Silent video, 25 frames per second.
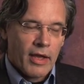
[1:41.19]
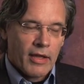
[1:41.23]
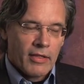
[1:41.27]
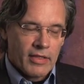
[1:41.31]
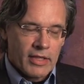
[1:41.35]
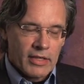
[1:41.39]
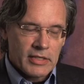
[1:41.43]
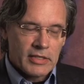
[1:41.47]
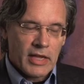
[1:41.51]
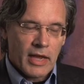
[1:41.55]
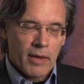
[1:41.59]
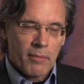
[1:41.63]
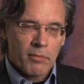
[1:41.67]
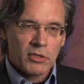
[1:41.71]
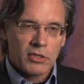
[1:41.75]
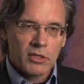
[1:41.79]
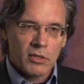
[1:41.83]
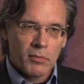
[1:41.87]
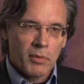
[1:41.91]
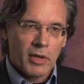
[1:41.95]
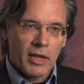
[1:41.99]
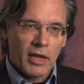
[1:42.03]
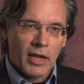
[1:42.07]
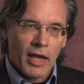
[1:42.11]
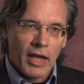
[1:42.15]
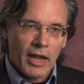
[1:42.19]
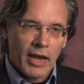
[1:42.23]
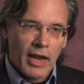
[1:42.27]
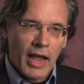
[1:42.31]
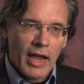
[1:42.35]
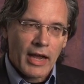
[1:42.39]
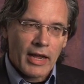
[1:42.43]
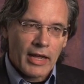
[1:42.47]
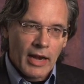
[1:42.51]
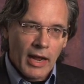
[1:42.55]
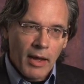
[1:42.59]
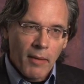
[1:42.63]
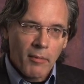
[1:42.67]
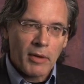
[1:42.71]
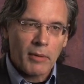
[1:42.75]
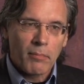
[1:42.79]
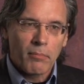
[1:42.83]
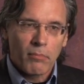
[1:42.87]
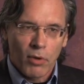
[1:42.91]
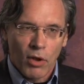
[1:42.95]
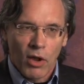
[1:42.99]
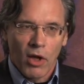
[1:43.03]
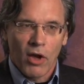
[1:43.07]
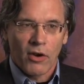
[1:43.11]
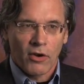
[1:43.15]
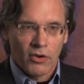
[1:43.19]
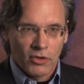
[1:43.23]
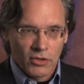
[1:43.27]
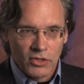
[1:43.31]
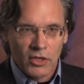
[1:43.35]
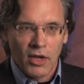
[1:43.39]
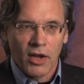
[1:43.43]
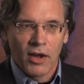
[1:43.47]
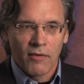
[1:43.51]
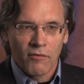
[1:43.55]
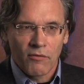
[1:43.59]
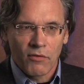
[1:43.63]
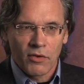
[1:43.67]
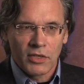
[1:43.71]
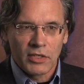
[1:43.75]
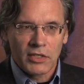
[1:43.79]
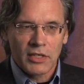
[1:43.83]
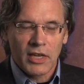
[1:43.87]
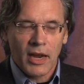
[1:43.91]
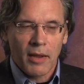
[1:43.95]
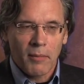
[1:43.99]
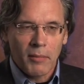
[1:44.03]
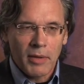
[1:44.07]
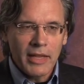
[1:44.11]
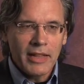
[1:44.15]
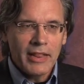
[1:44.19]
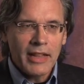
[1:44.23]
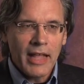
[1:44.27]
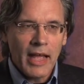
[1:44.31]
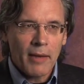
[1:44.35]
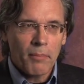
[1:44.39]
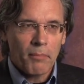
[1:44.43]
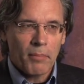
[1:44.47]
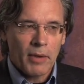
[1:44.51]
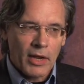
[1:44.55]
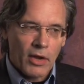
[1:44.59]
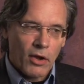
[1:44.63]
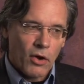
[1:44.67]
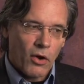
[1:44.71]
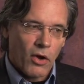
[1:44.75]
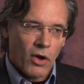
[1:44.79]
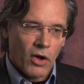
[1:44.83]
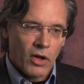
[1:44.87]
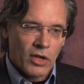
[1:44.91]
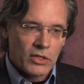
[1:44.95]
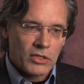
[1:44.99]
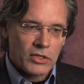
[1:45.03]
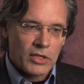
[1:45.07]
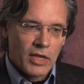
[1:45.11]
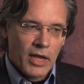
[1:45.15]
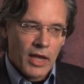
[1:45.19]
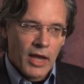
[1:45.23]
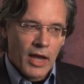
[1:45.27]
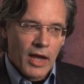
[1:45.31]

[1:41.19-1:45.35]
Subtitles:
This happens to be an economic bloggers conference, and I'm in that because